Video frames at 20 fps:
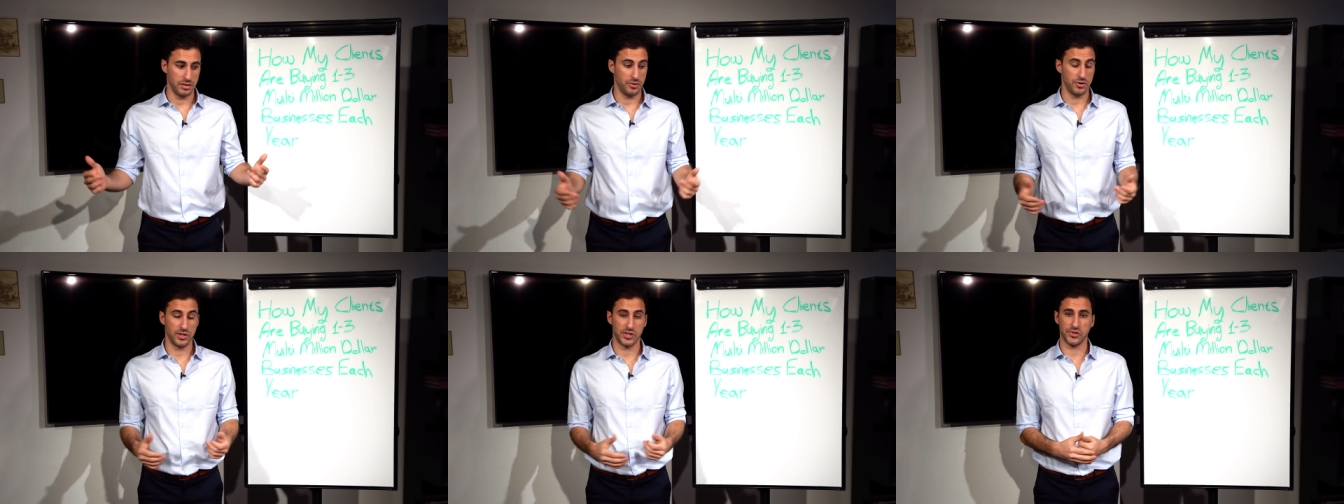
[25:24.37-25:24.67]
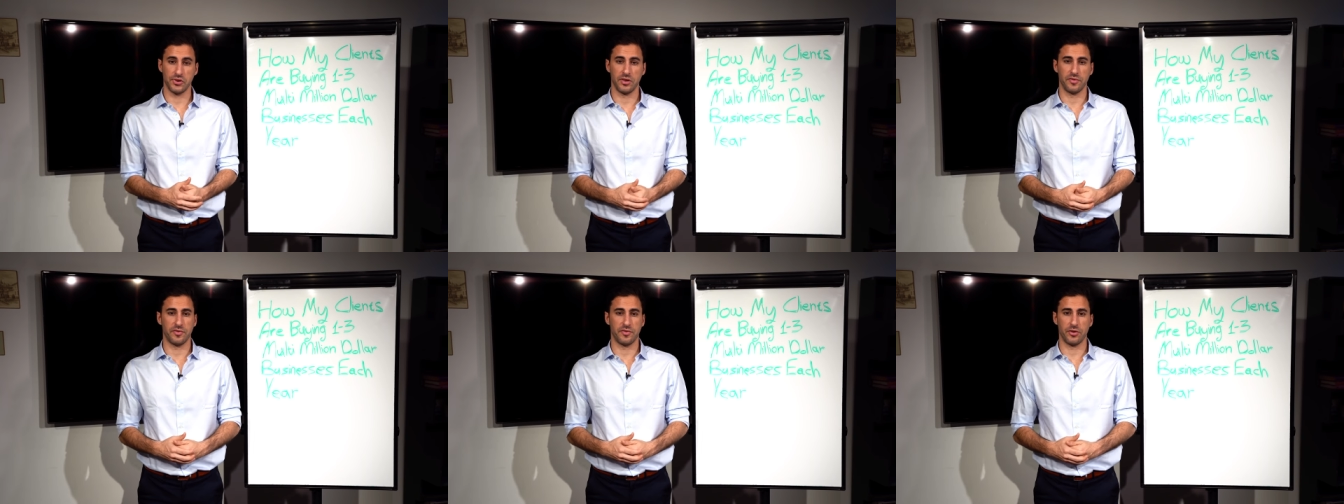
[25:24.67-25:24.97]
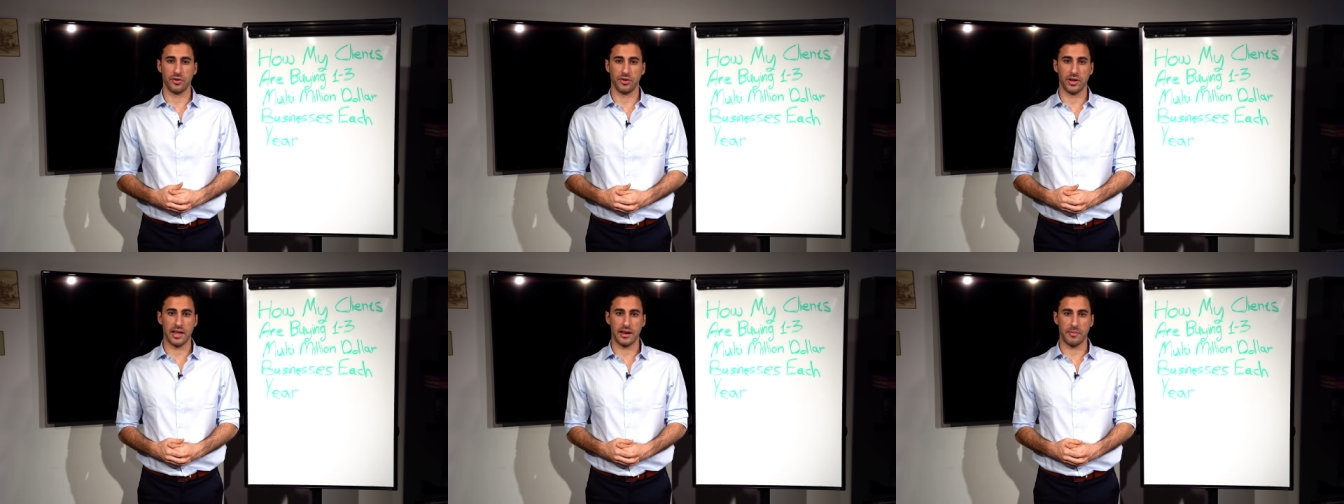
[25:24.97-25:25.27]
you're just going to
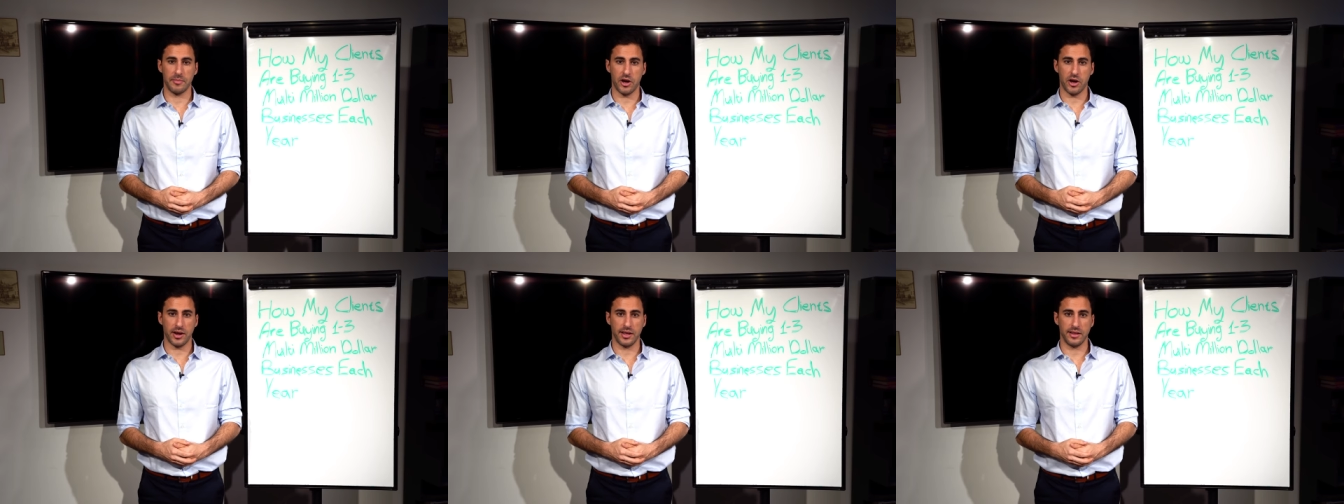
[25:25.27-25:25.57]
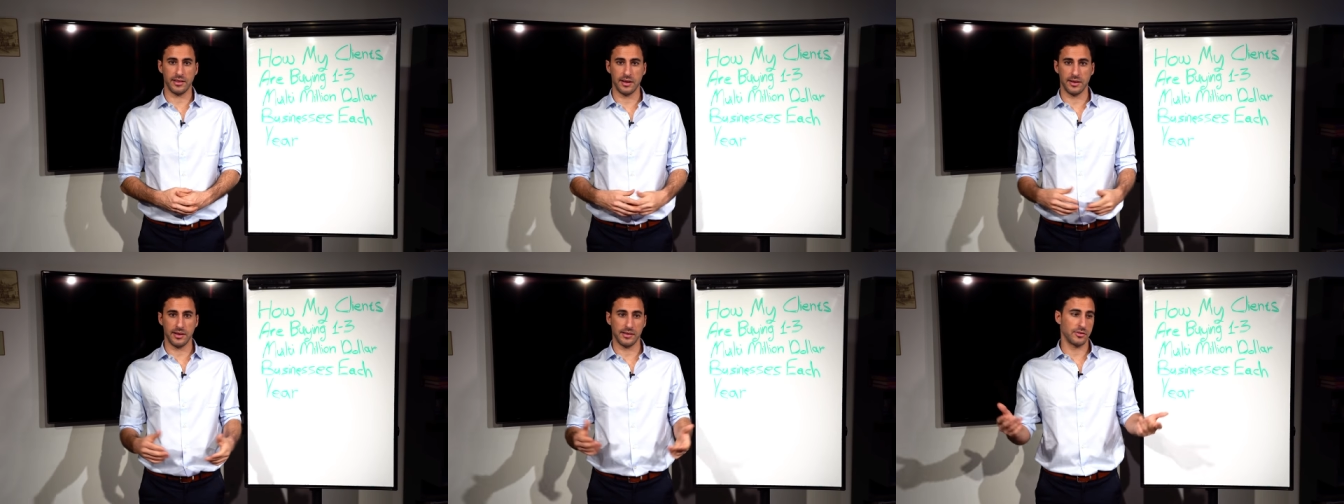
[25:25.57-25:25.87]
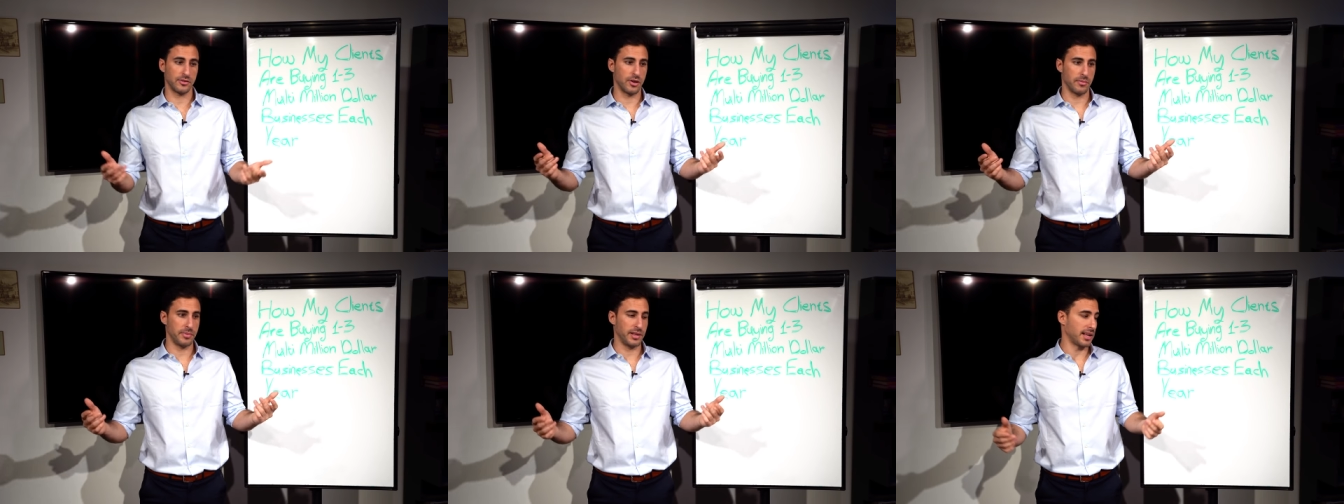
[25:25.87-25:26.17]
forget about it and
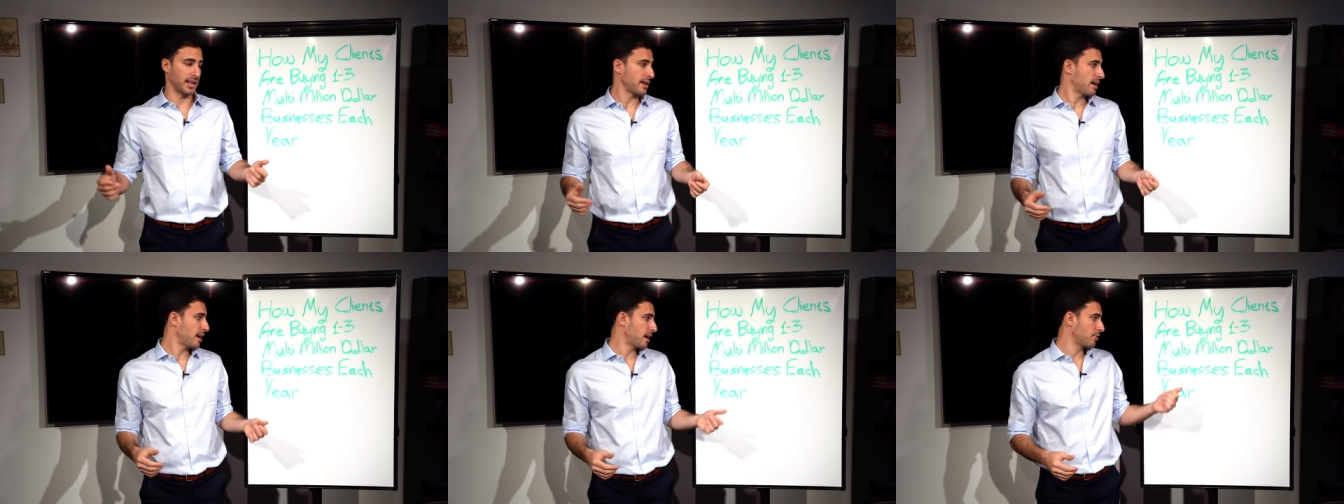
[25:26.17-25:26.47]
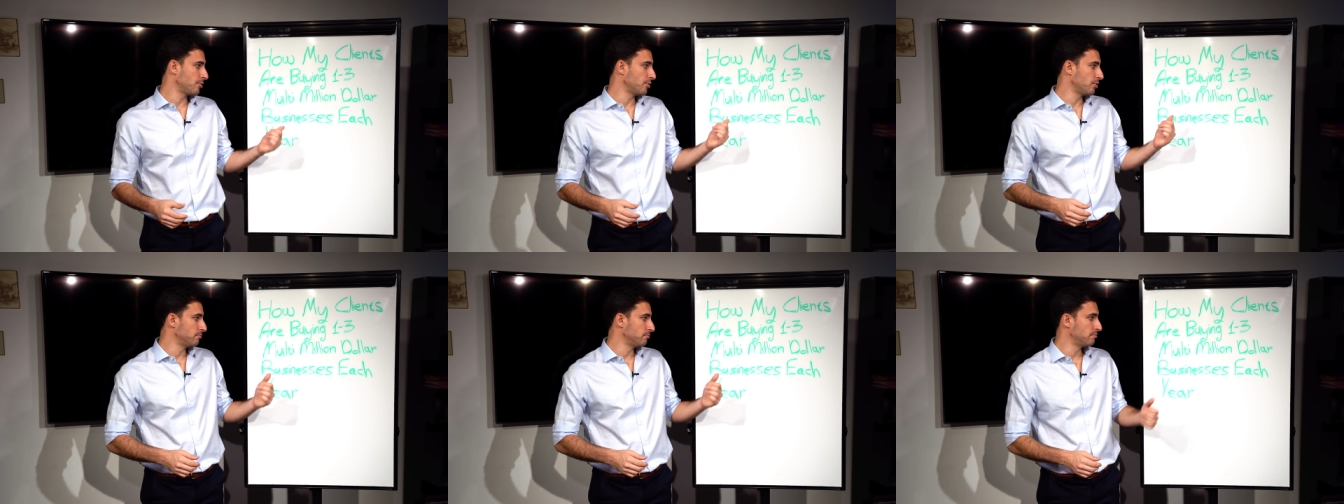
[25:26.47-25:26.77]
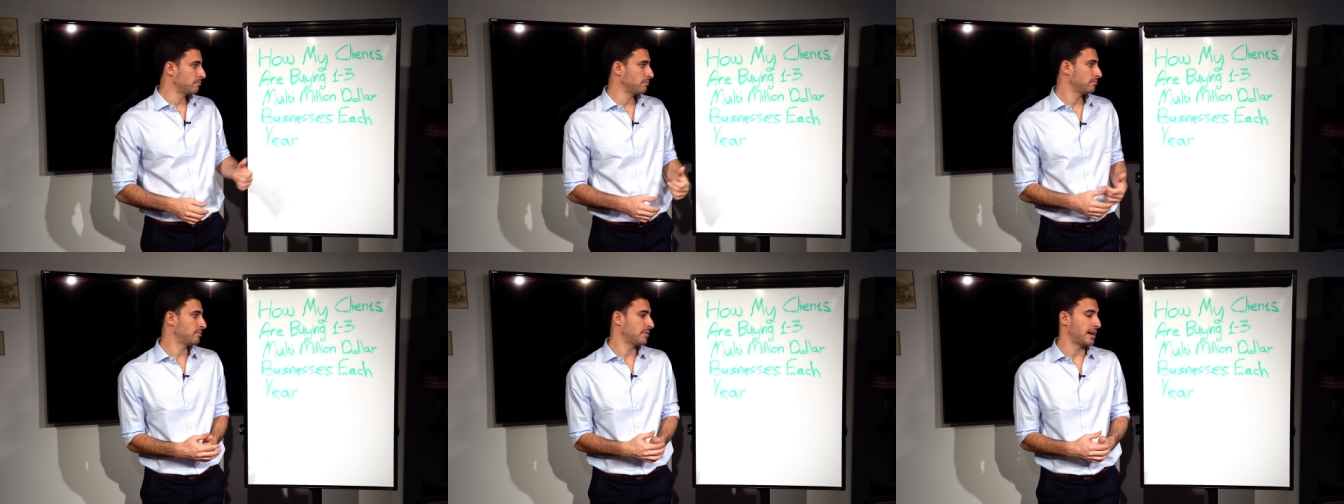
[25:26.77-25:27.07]
it's going to be like, ah,
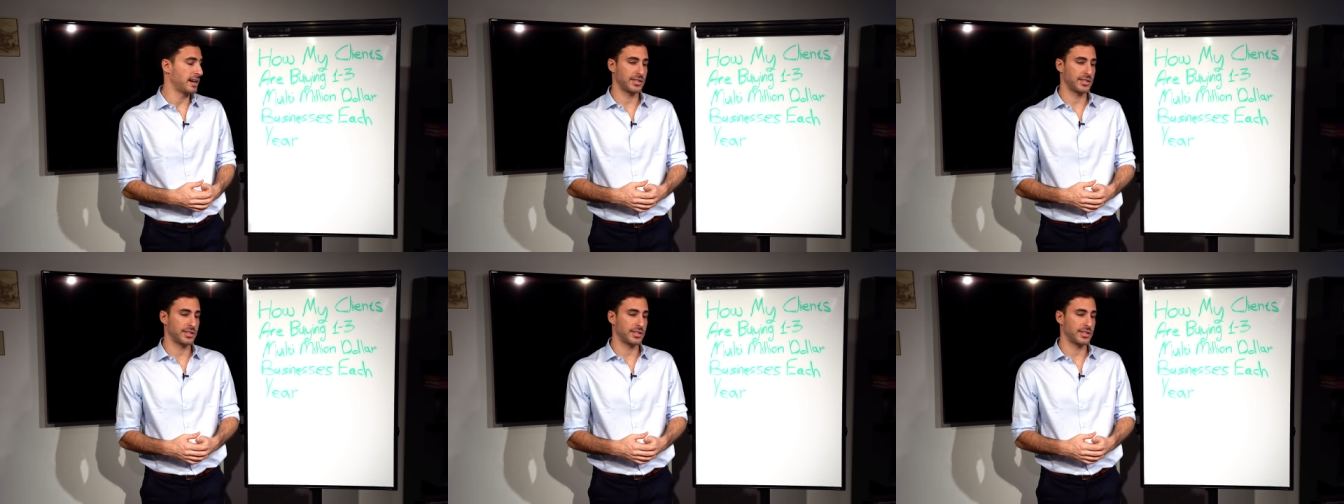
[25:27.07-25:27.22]
cool.